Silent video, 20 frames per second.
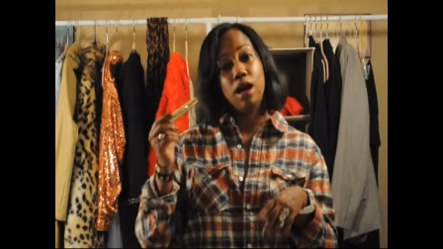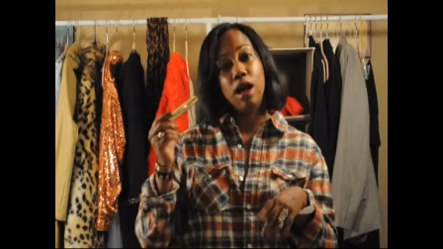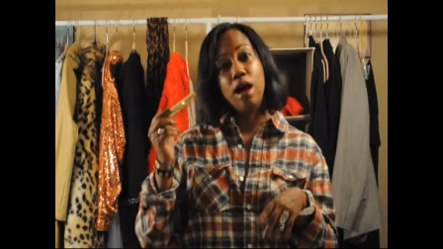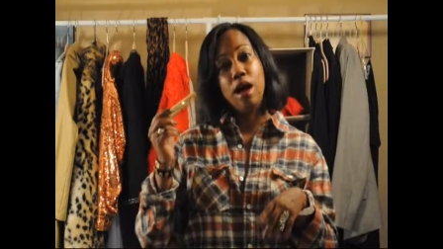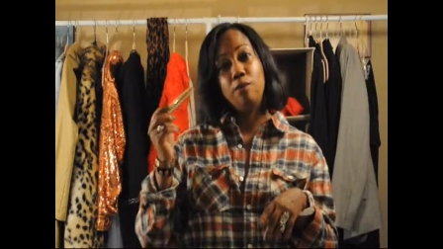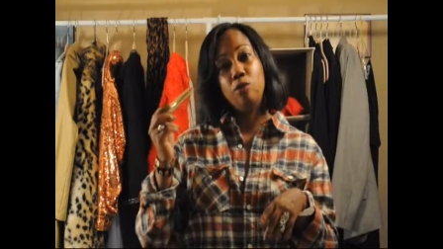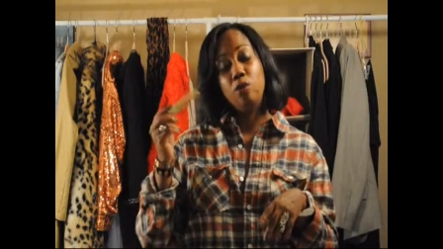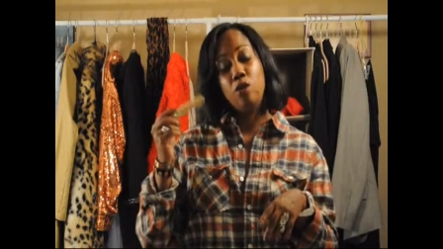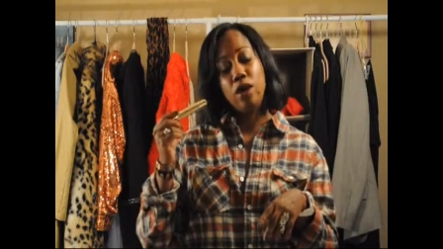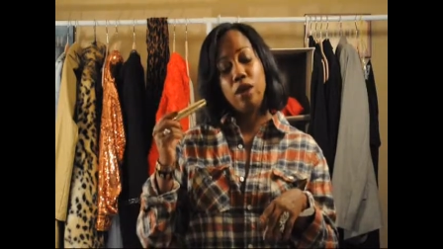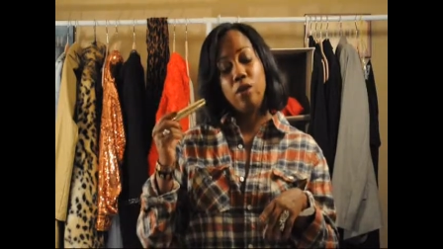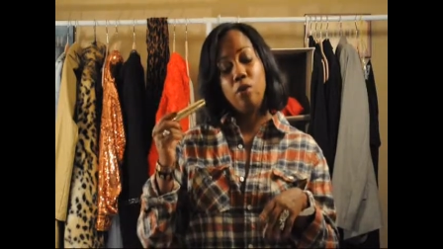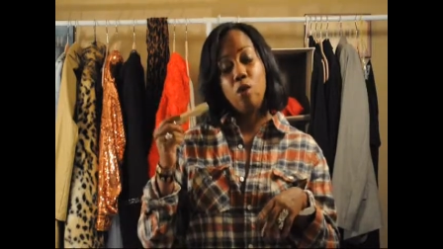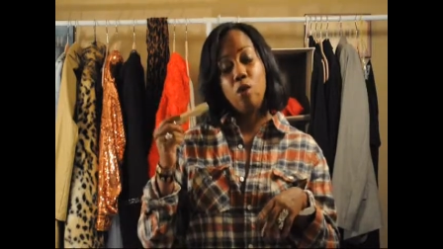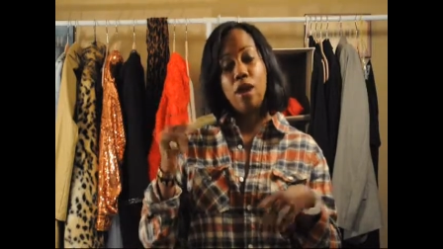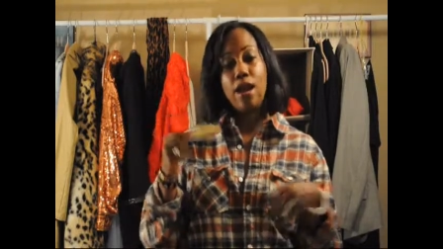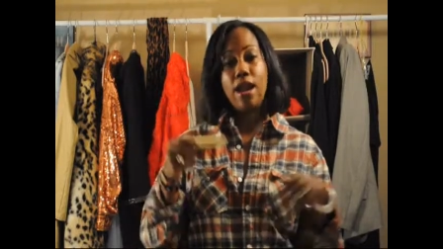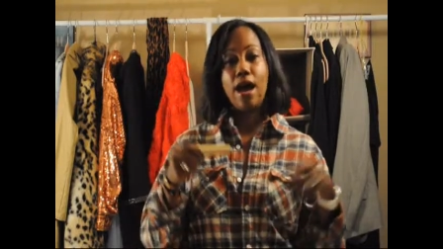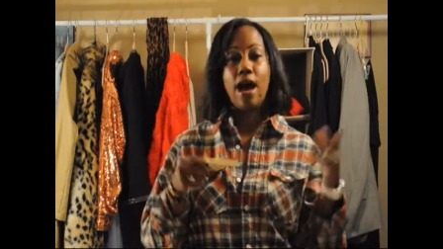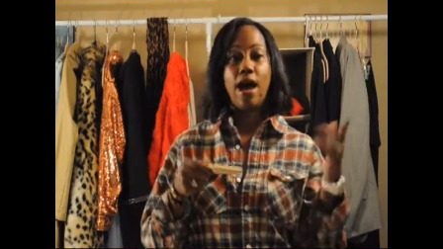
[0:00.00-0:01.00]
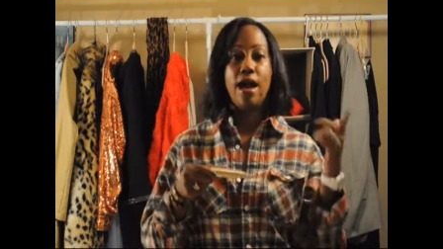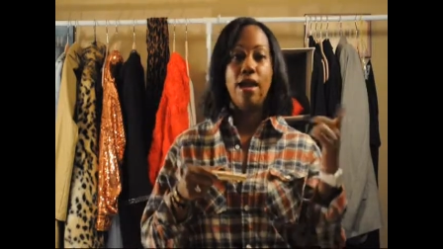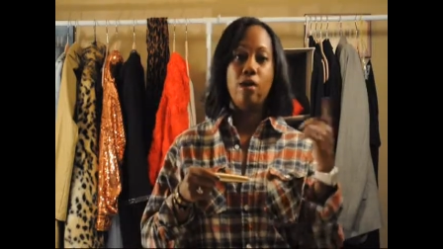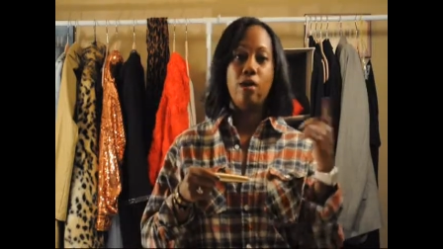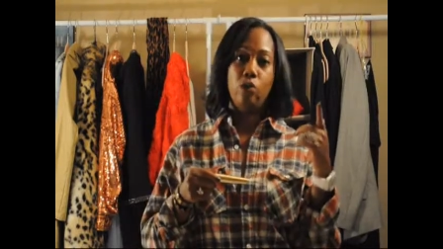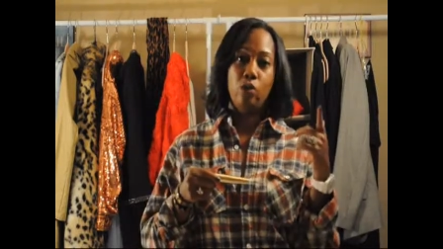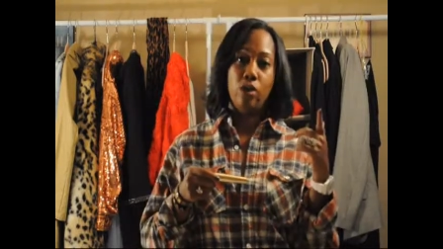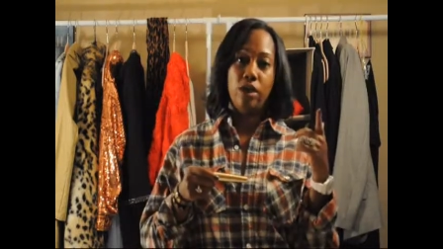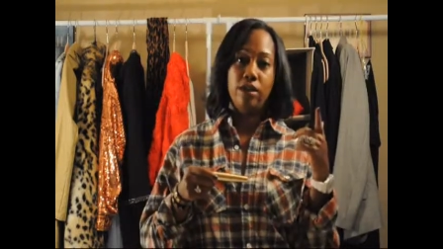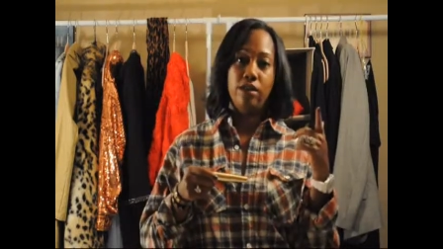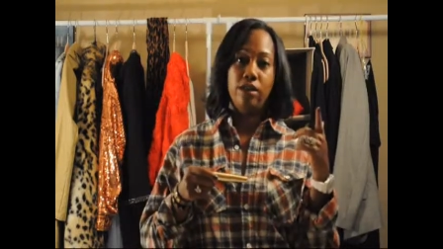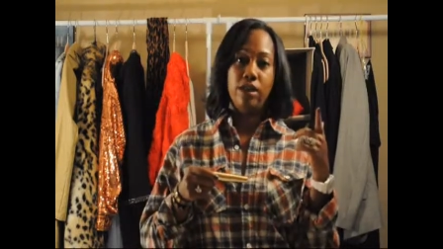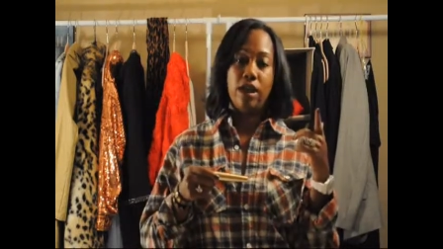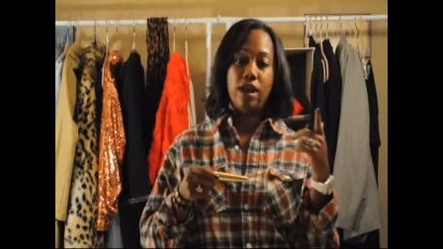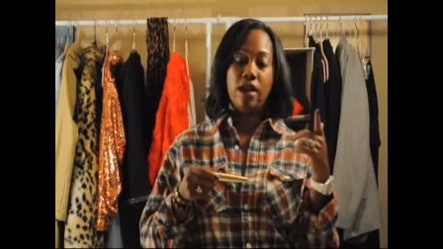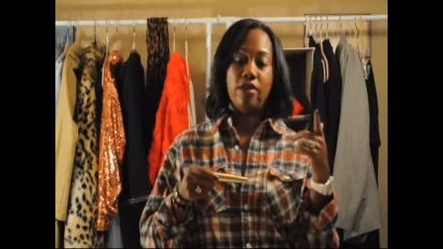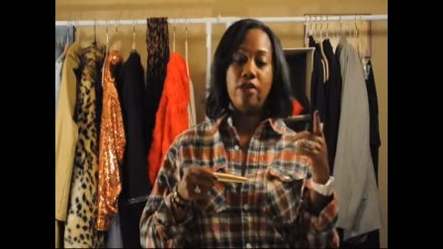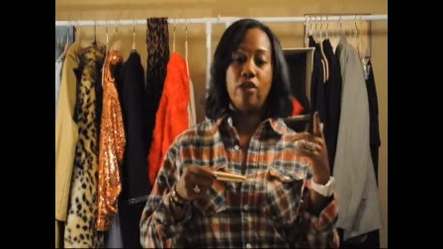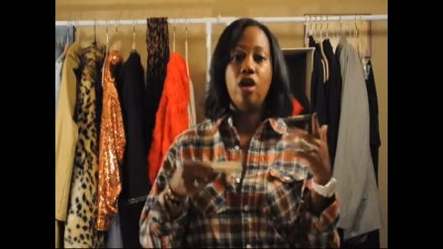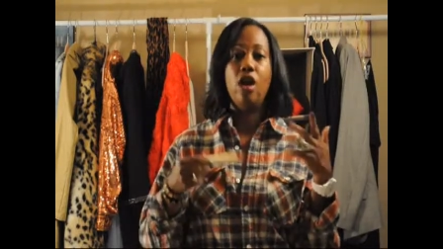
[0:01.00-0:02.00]
um, one on one eye and one on the
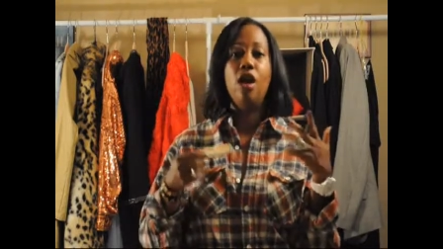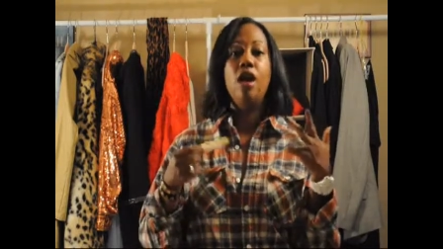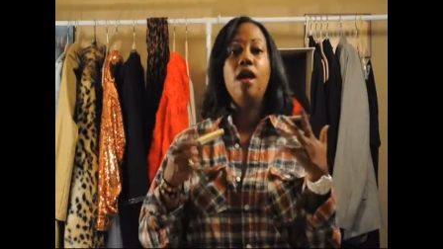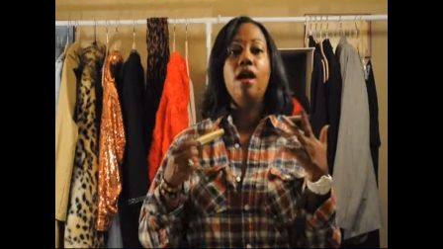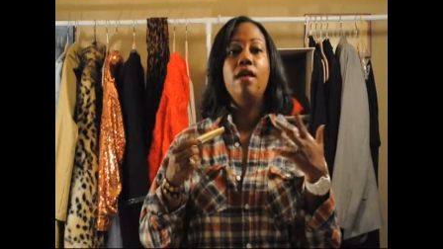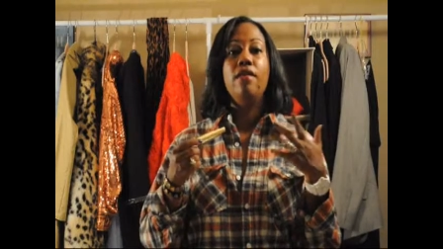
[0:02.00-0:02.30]
other.